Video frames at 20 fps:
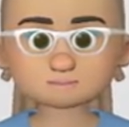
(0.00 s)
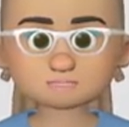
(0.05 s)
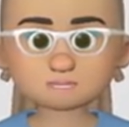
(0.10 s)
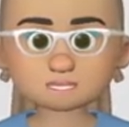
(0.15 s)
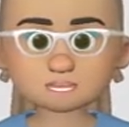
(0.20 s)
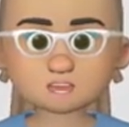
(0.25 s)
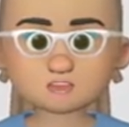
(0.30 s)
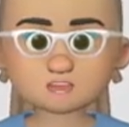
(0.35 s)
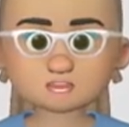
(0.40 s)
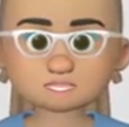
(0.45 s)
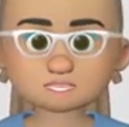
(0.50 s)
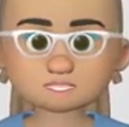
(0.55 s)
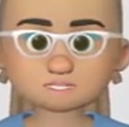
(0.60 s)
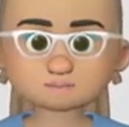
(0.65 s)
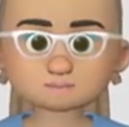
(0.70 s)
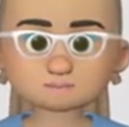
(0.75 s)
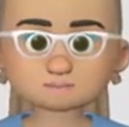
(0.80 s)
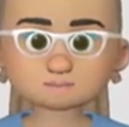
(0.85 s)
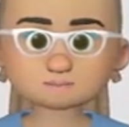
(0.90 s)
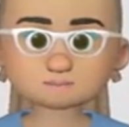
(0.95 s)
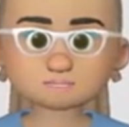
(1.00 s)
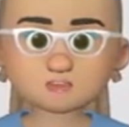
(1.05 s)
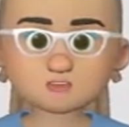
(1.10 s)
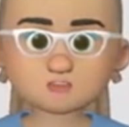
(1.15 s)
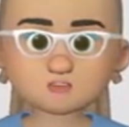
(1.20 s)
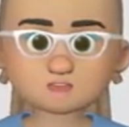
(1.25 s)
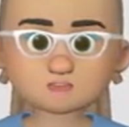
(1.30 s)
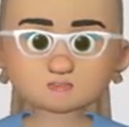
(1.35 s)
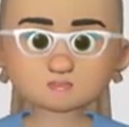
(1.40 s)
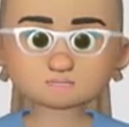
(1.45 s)
our
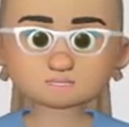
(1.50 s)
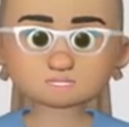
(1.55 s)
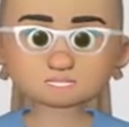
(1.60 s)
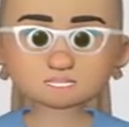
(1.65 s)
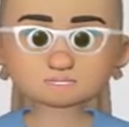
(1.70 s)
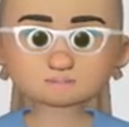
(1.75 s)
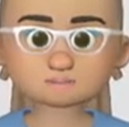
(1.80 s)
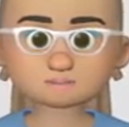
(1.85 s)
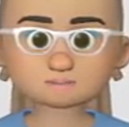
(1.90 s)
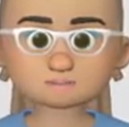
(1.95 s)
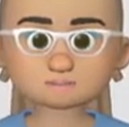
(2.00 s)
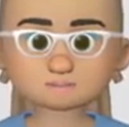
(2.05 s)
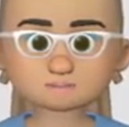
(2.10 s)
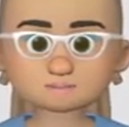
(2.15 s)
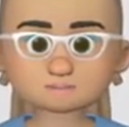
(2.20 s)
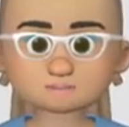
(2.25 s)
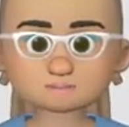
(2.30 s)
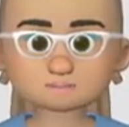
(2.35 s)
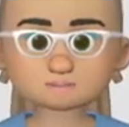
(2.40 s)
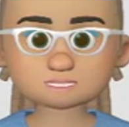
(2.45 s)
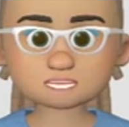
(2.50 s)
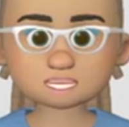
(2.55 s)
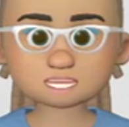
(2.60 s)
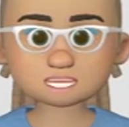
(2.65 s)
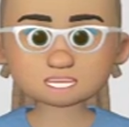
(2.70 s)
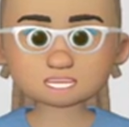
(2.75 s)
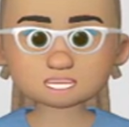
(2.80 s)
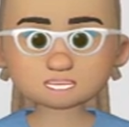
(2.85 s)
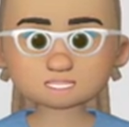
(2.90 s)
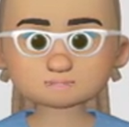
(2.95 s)
OH group
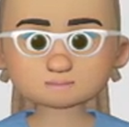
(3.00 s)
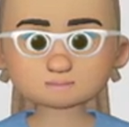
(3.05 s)
and